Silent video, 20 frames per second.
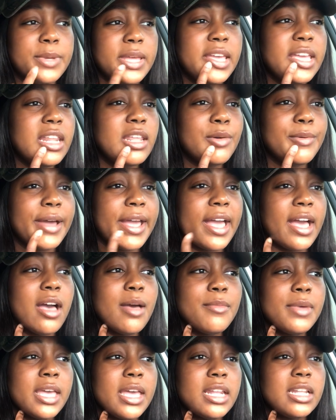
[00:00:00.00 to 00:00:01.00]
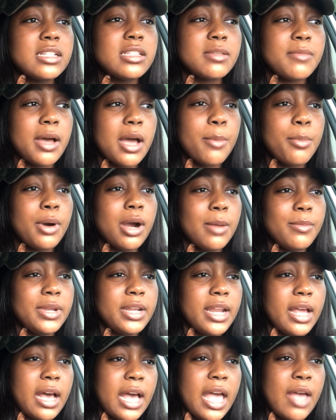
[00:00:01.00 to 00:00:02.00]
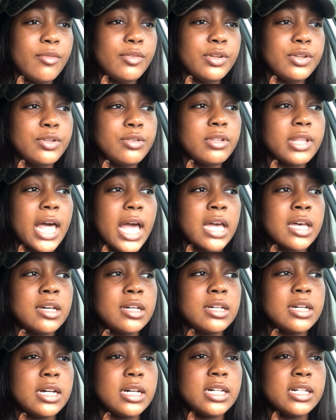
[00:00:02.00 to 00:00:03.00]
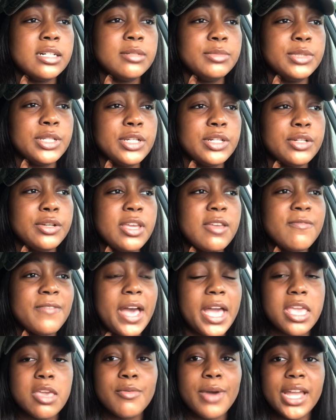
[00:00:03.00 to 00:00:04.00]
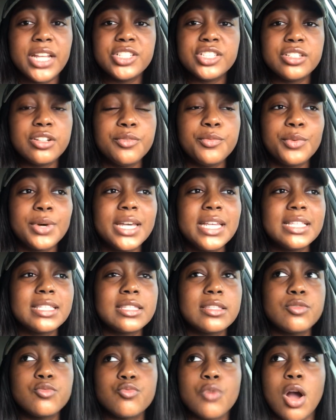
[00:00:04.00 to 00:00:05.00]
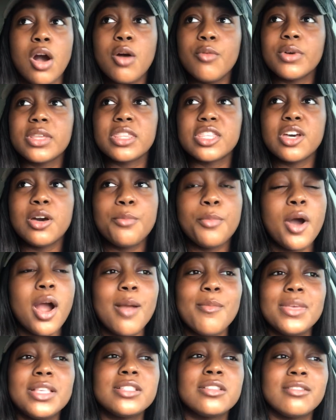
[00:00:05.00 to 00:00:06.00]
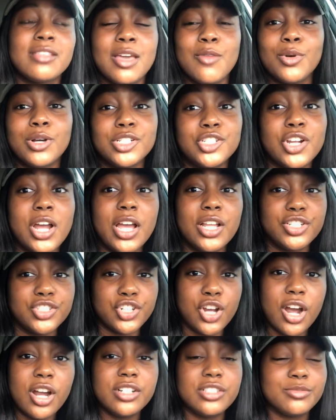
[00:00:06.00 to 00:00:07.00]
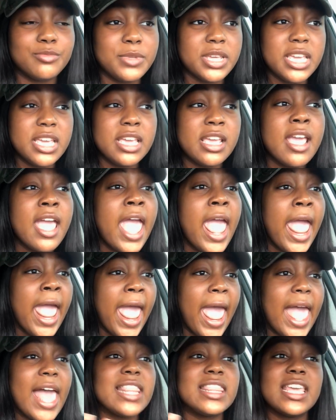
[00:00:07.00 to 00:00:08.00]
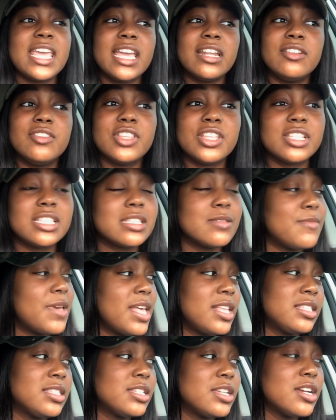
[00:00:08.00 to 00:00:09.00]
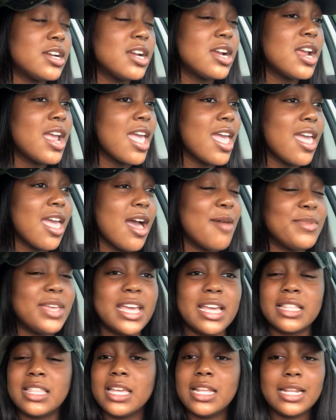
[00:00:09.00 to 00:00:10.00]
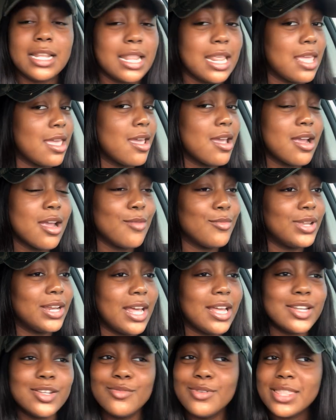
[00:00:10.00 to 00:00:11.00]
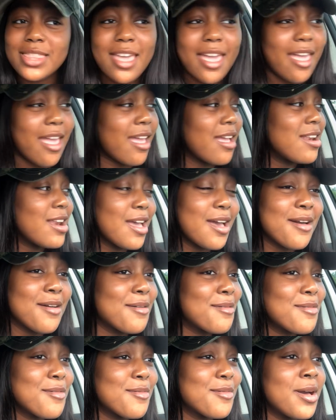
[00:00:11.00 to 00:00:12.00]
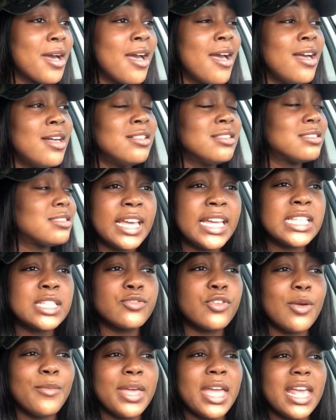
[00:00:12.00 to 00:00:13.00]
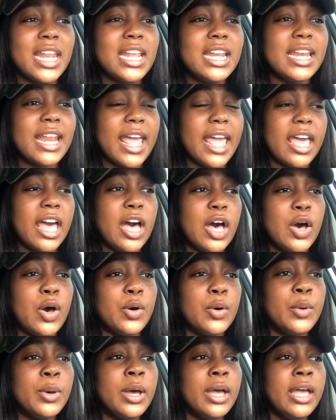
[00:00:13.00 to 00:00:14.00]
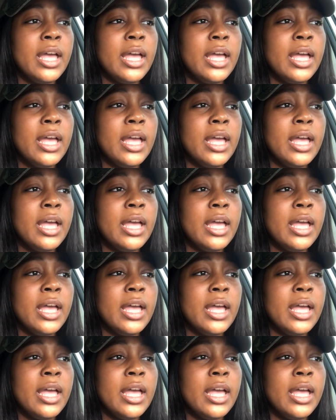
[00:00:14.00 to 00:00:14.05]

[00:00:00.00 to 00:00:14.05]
But anyway, I'm headed to my apartment now. I have to do like a little evaluation of what's wrong with the apartment, so they want to try and charge me at the end of the semester, and I mean at the end of the year, and we're not doing that. No, that's where I'm headed now.